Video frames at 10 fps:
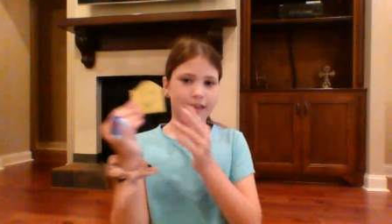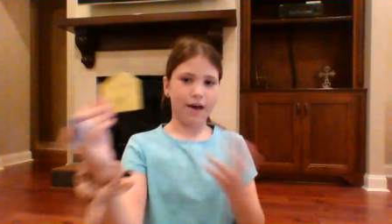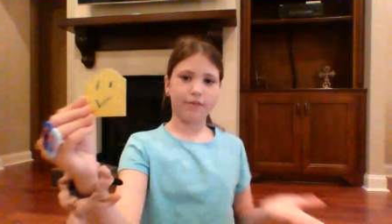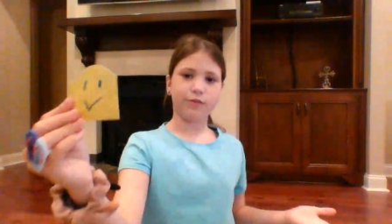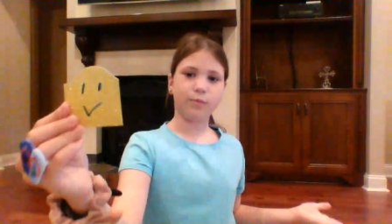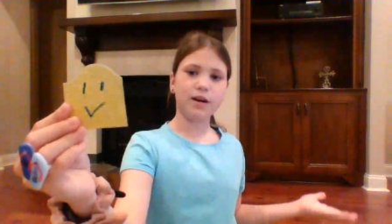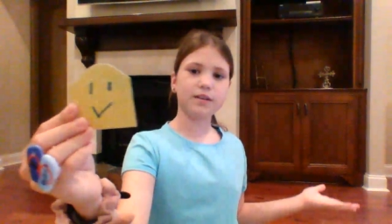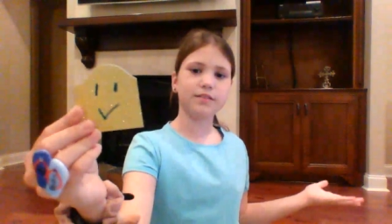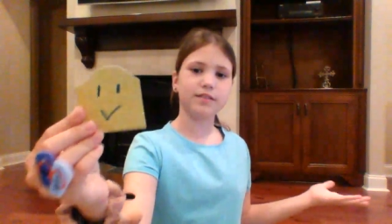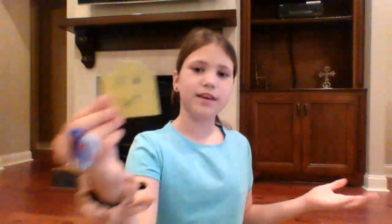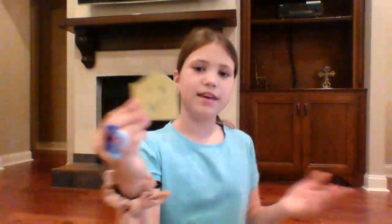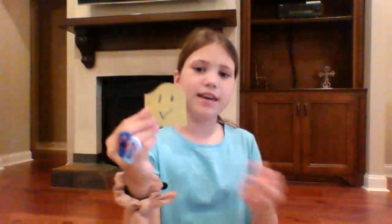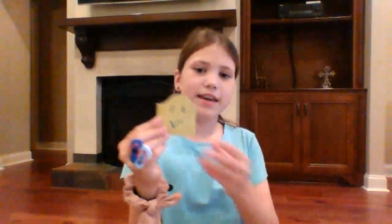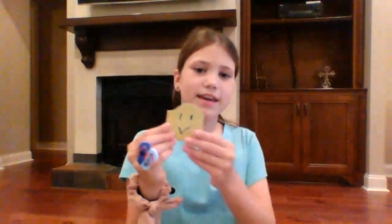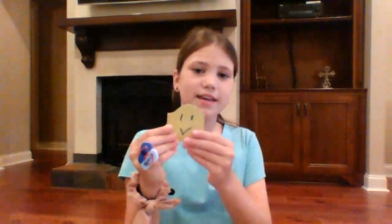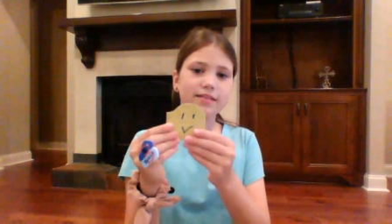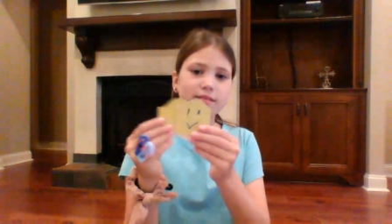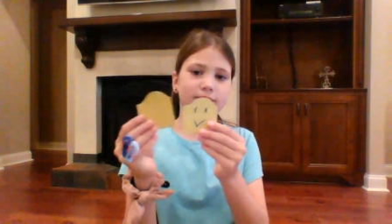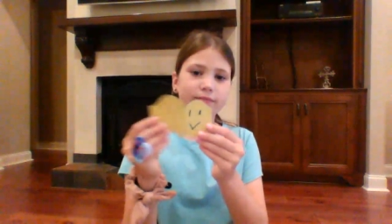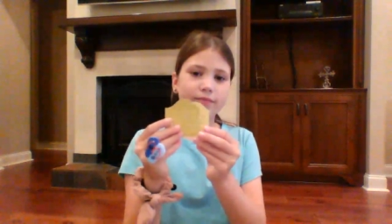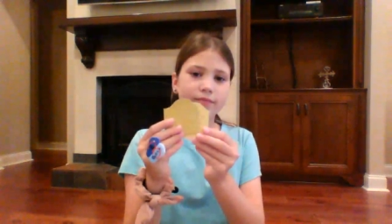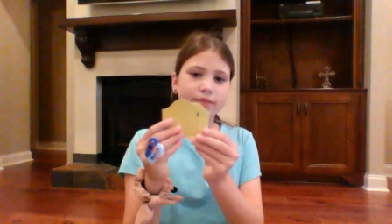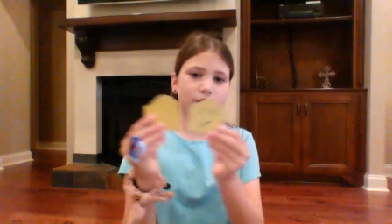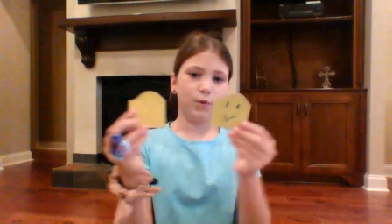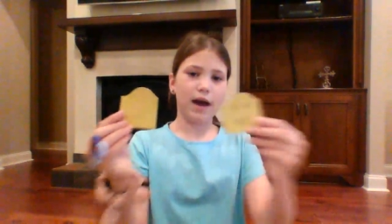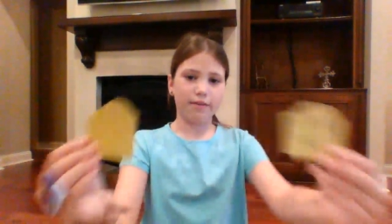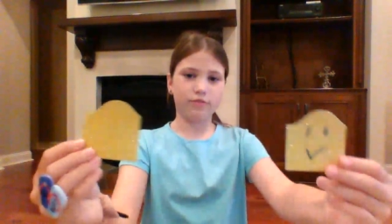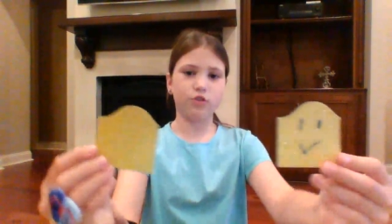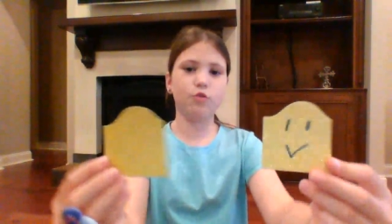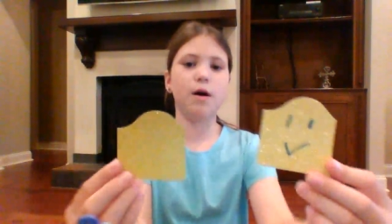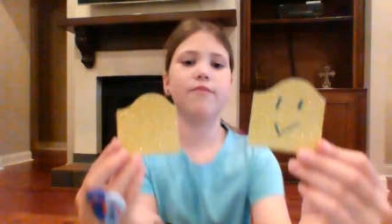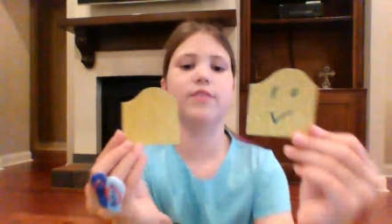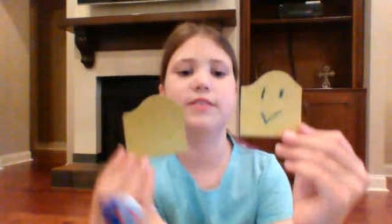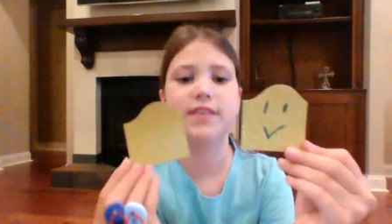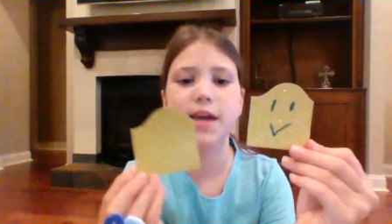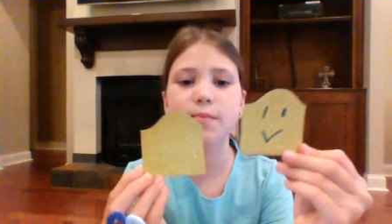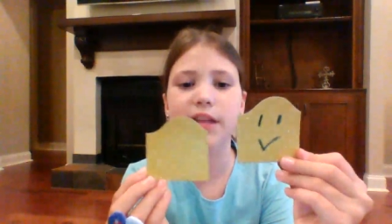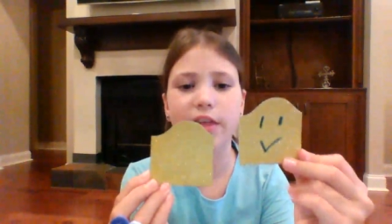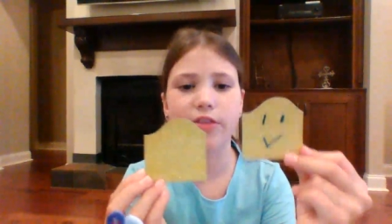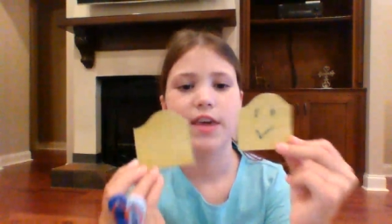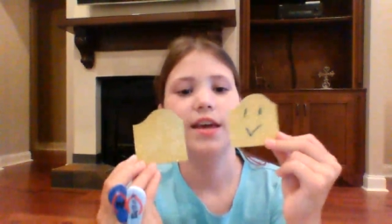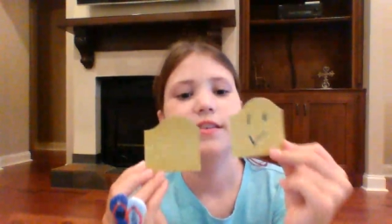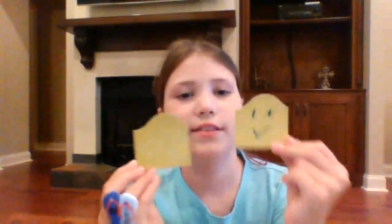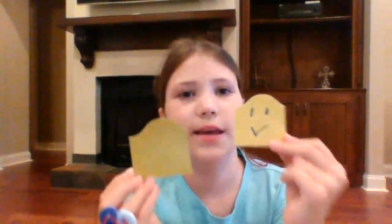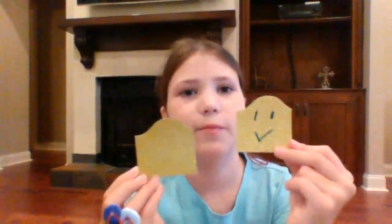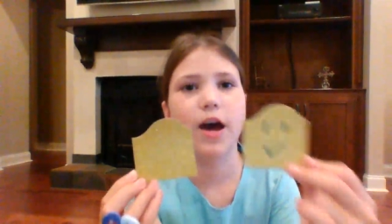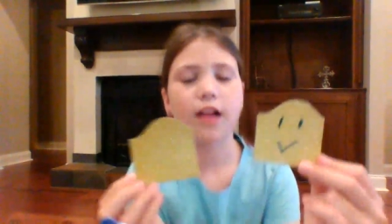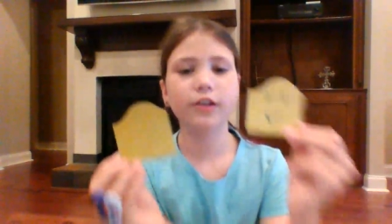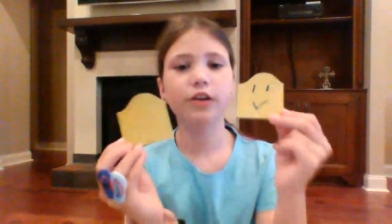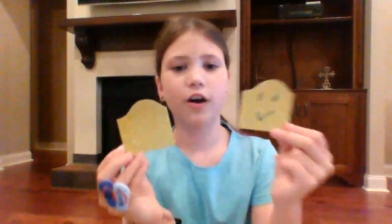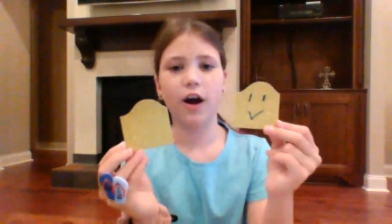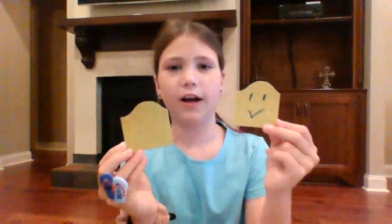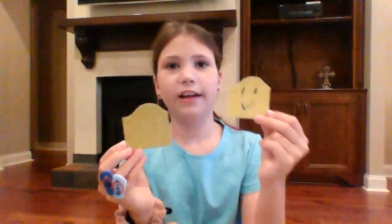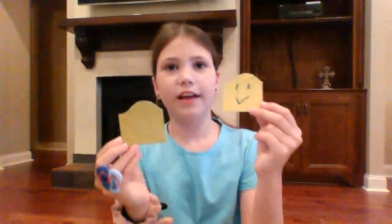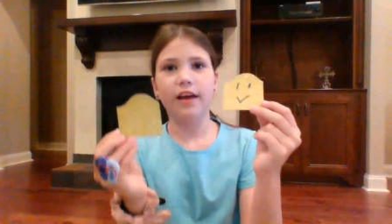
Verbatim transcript: how this works is you have two of the same length, same color card.